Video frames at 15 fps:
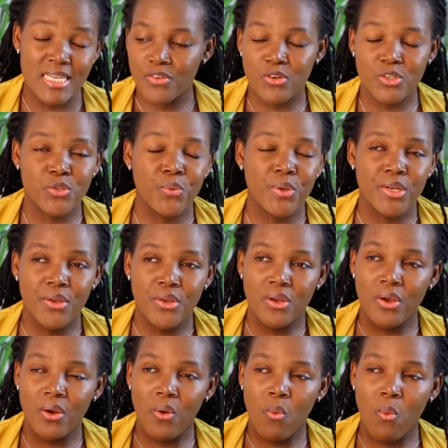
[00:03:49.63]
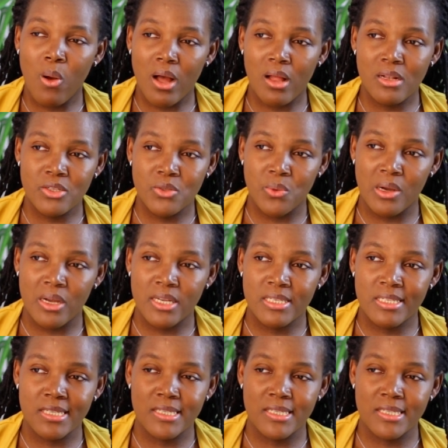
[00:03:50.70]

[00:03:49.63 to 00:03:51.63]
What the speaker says: Of course, when you go worldwide,